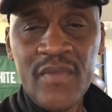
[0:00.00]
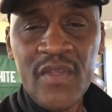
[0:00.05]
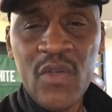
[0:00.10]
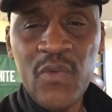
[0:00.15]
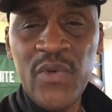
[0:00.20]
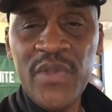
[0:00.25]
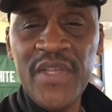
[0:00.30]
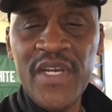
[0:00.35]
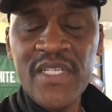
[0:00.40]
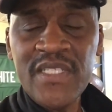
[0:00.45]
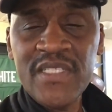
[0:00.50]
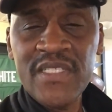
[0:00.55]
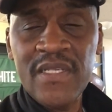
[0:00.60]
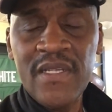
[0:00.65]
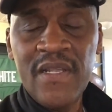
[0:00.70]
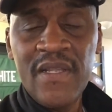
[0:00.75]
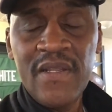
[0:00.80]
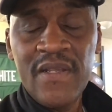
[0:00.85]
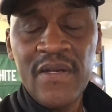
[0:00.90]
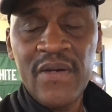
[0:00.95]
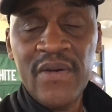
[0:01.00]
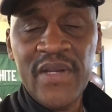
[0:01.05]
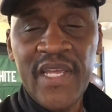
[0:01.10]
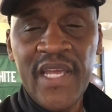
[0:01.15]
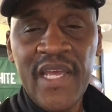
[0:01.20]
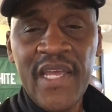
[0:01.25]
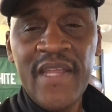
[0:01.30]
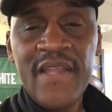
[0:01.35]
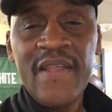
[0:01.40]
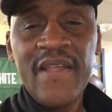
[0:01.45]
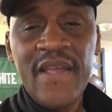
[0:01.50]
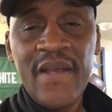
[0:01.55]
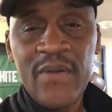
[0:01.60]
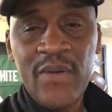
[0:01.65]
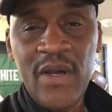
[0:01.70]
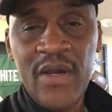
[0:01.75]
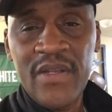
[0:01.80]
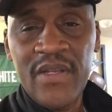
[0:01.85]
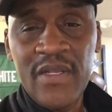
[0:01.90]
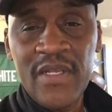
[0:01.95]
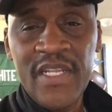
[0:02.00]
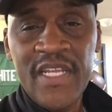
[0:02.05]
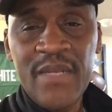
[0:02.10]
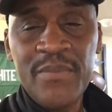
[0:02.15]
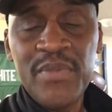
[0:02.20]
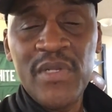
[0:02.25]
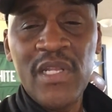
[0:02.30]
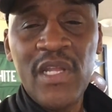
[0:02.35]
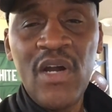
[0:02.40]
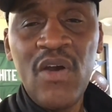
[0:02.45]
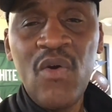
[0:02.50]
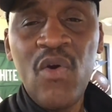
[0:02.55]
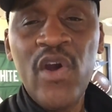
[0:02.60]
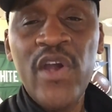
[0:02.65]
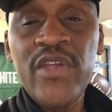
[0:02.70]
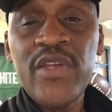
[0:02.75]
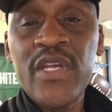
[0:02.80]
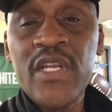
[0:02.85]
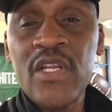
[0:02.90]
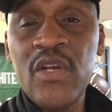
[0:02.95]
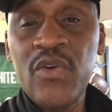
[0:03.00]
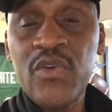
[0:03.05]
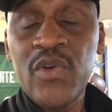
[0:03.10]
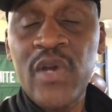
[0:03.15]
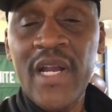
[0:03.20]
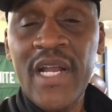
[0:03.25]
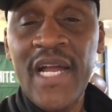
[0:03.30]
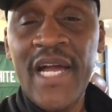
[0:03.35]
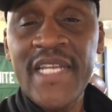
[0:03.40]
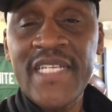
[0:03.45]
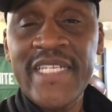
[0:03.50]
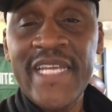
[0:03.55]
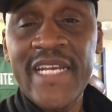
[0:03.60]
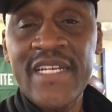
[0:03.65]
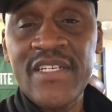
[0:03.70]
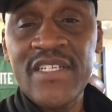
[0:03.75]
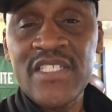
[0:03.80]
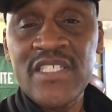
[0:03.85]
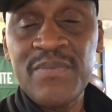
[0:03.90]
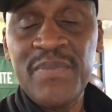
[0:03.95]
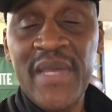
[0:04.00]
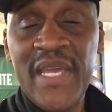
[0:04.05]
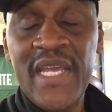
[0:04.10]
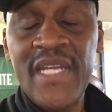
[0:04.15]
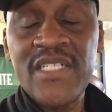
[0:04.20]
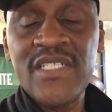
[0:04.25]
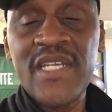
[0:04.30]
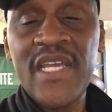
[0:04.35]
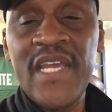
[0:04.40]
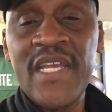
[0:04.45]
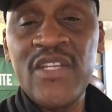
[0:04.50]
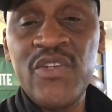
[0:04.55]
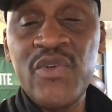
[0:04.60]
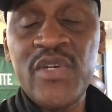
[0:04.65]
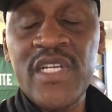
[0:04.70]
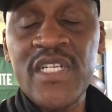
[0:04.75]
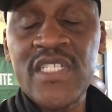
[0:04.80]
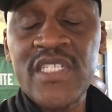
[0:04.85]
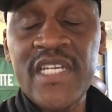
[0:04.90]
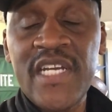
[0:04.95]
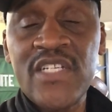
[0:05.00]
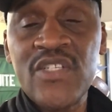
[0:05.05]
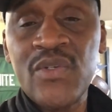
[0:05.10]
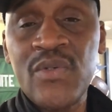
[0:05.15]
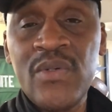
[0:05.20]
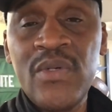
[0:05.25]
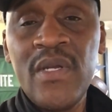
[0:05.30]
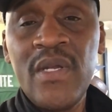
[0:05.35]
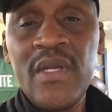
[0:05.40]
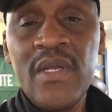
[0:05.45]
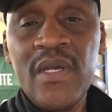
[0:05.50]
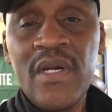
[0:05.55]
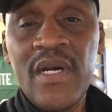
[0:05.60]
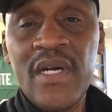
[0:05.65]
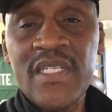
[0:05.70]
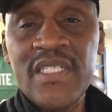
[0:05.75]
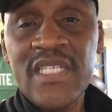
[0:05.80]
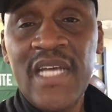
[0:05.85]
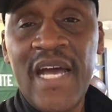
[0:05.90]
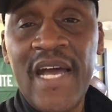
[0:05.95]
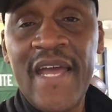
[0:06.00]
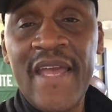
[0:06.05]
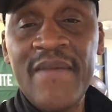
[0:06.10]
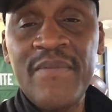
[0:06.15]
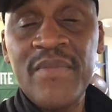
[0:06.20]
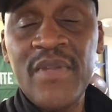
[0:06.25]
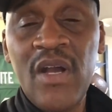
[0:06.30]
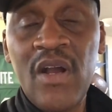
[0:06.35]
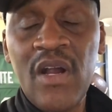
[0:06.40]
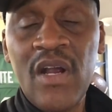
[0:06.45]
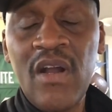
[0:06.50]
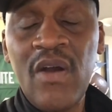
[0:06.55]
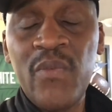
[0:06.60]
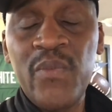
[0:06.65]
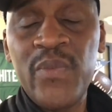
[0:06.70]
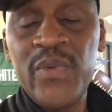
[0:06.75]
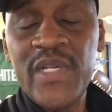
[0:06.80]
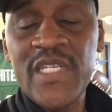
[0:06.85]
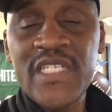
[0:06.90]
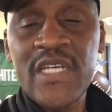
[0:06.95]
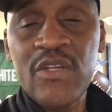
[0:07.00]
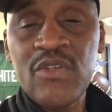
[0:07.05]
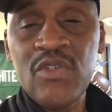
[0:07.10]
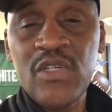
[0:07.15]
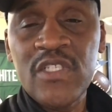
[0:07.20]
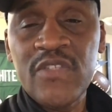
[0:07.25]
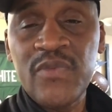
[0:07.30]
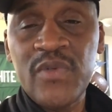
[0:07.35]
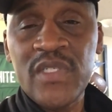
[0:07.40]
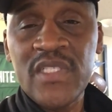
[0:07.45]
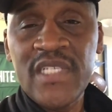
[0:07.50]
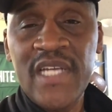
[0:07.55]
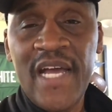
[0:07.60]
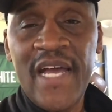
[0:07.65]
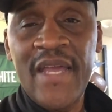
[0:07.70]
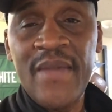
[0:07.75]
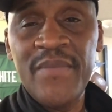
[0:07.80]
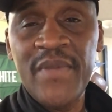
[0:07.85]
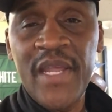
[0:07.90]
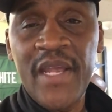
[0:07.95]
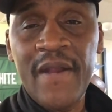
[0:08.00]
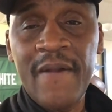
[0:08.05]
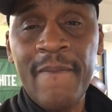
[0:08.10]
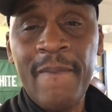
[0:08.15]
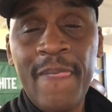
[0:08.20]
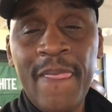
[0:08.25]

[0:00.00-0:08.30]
with us. OK, on the link below, or you can go to our contact us page and you can schedule a time, uh, reach out to us for a time there.